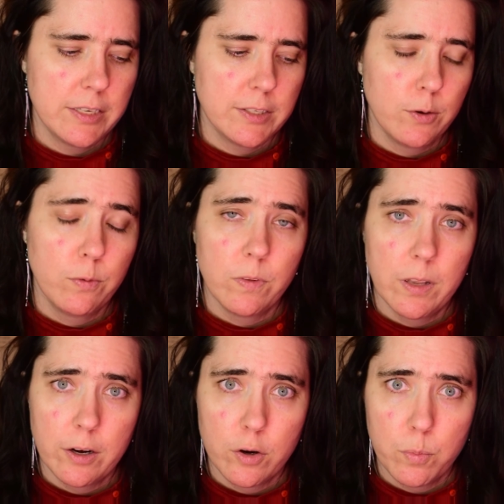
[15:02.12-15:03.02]
So
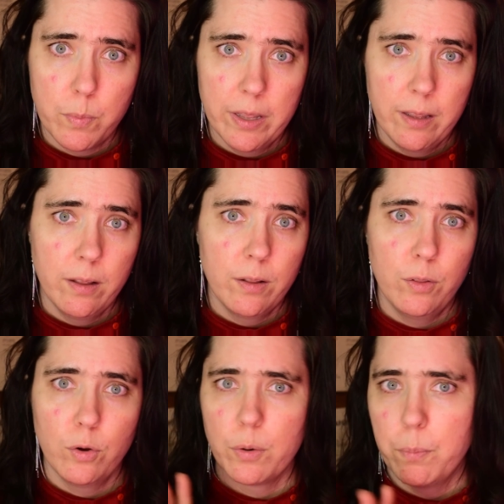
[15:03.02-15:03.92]
flutter
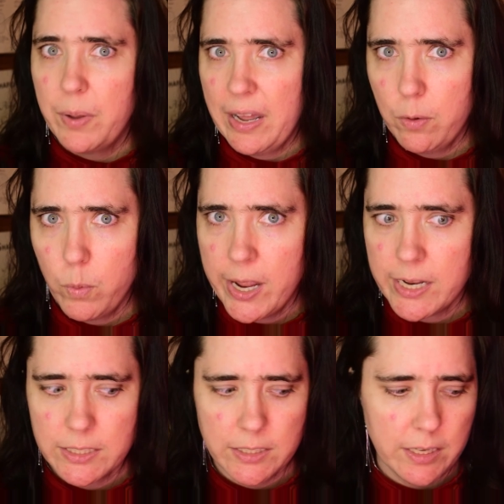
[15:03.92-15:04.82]
bell or
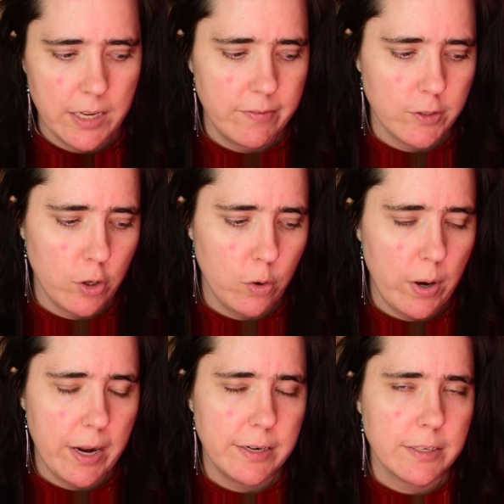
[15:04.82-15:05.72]
batwing sleeves are
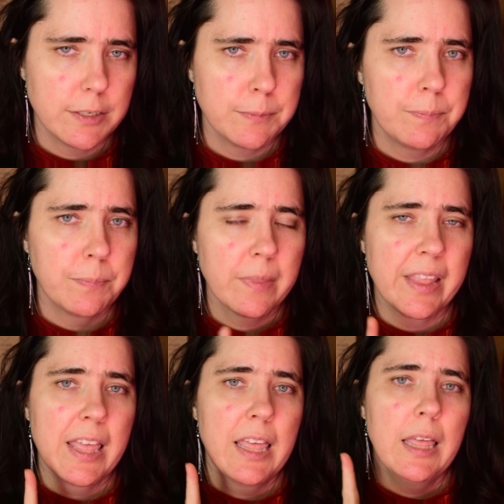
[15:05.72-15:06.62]
great.
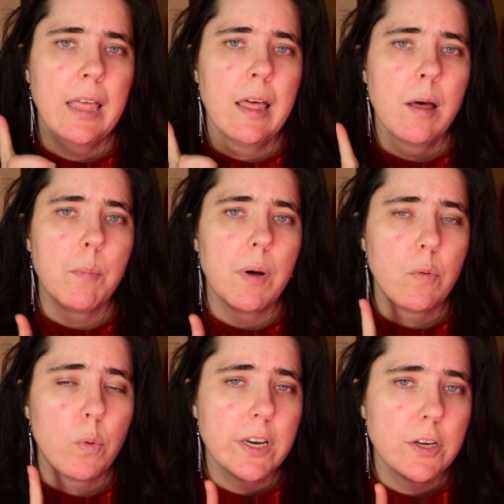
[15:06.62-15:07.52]
But
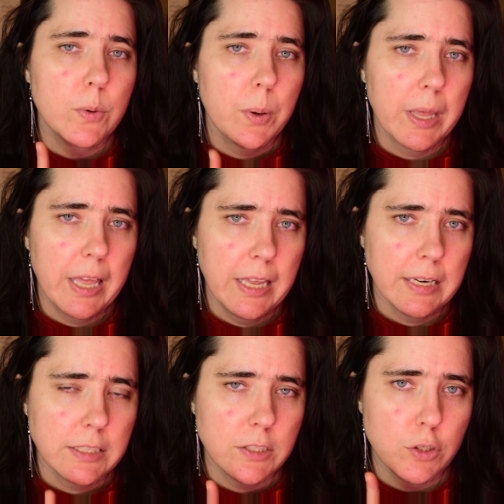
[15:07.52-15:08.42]
when you
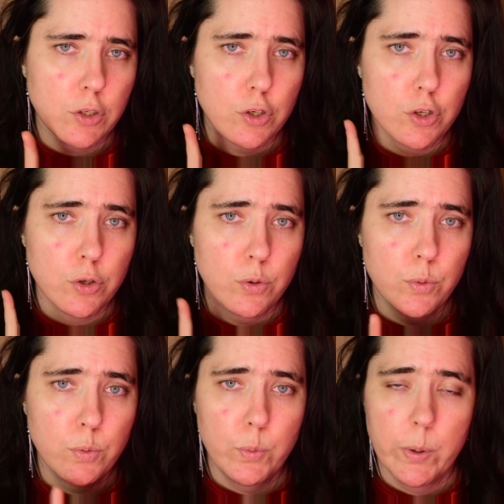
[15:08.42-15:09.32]
get
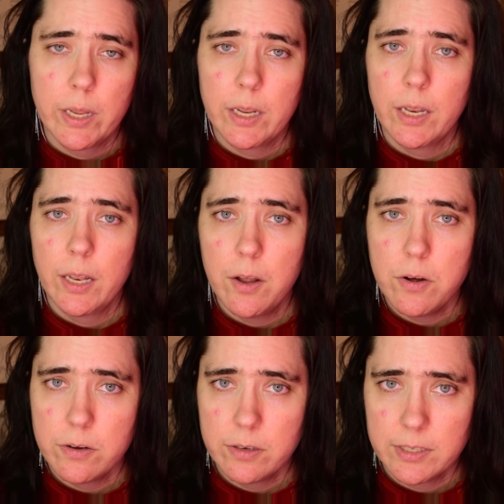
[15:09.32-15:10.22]
to
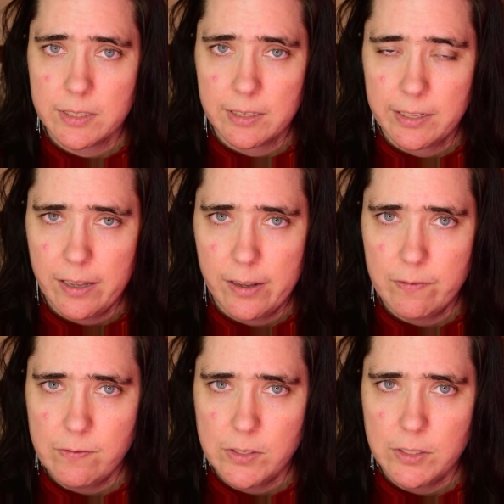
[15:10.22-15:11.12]
long
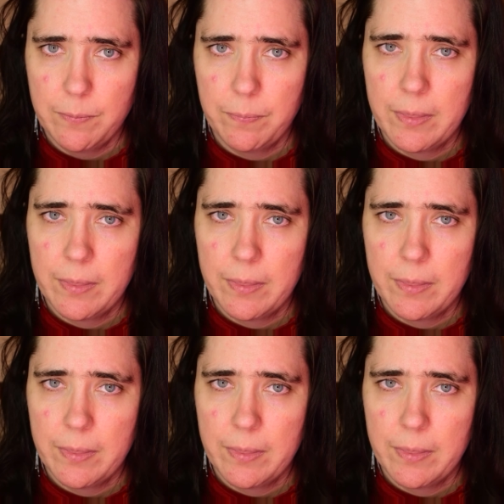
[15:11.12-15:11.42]
sleeves,